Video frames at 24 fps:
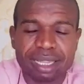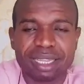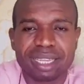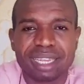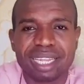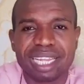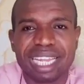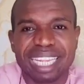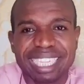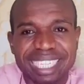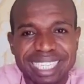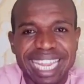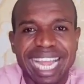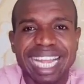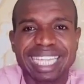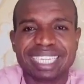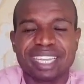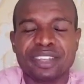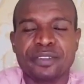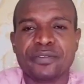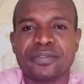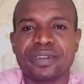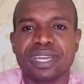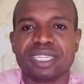in that
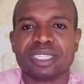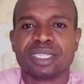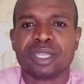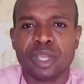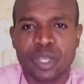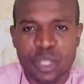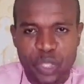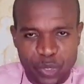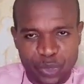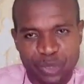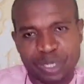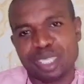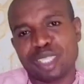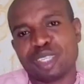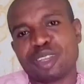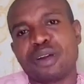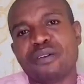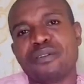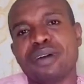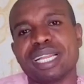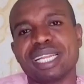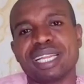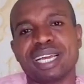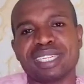event, you
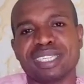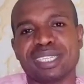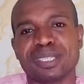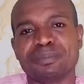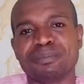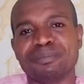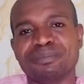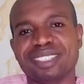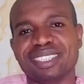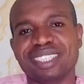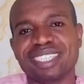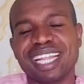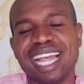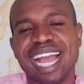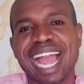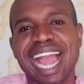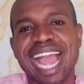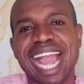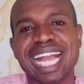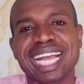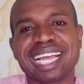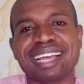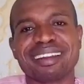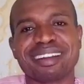discover that they are
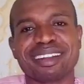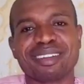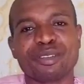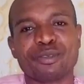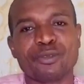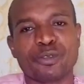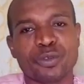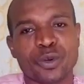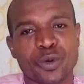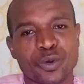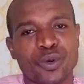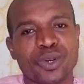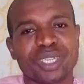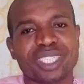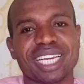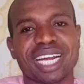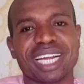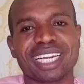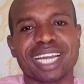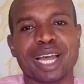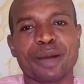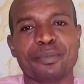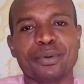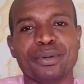angry for what
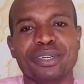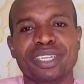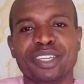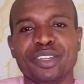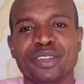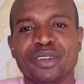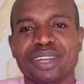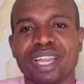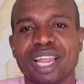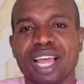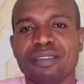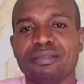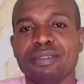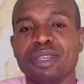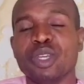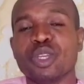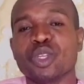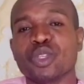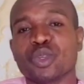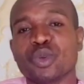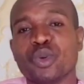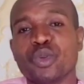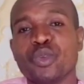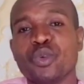have happened in your life.
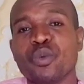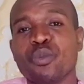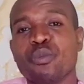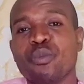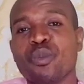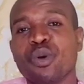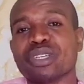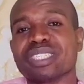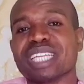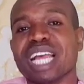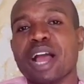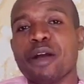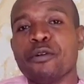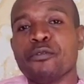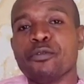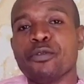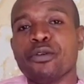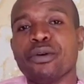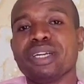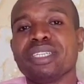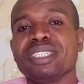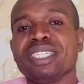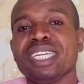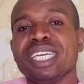So you must
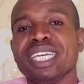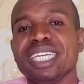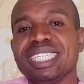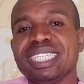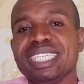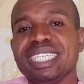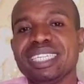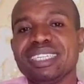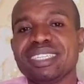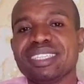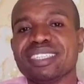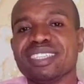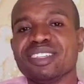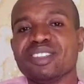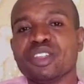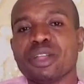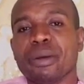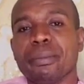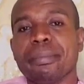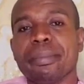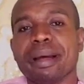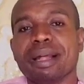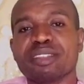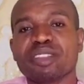avoid this
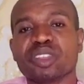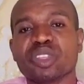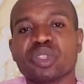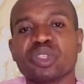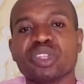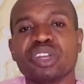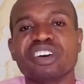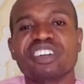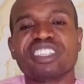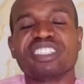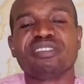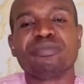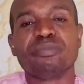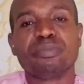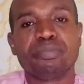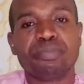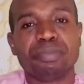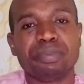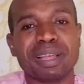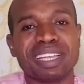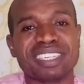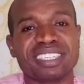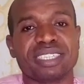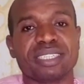number third
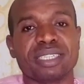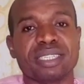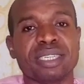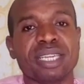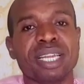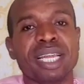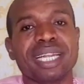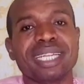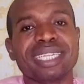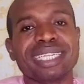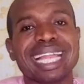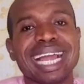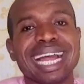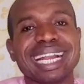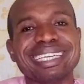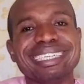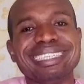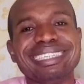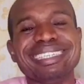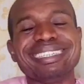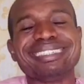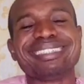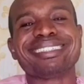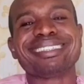person that
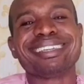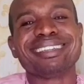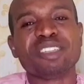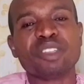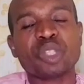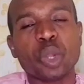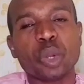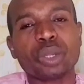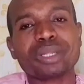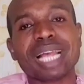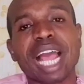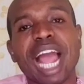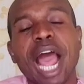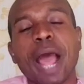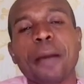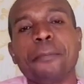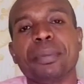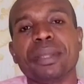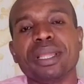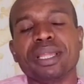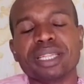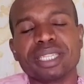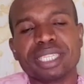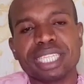is not
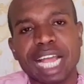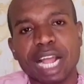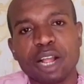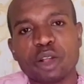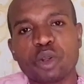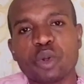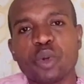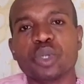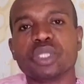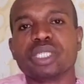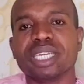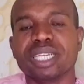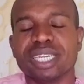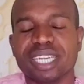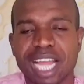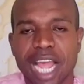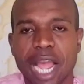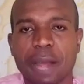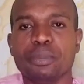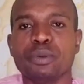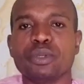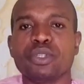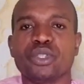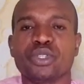happy that good thing
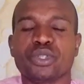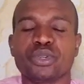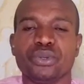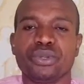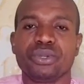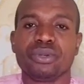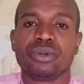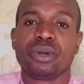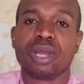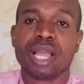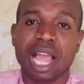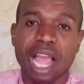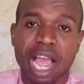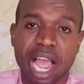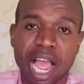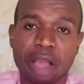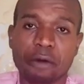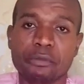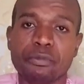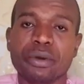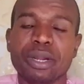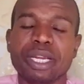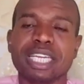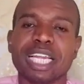happens to you.
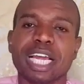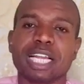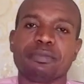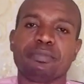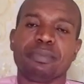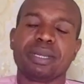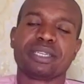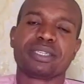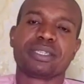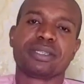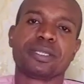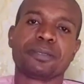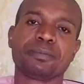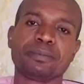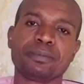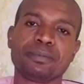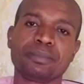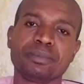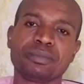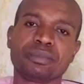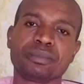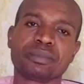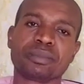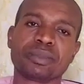Avoid that person.
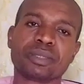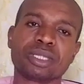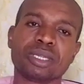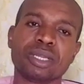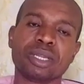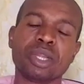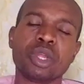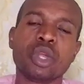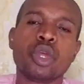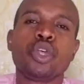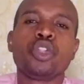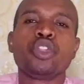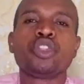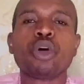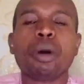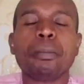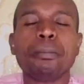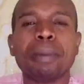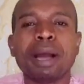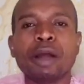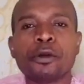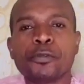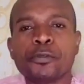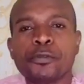
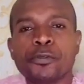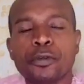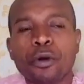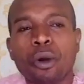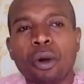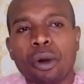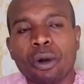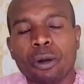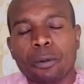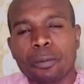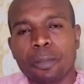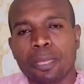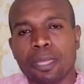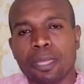Number four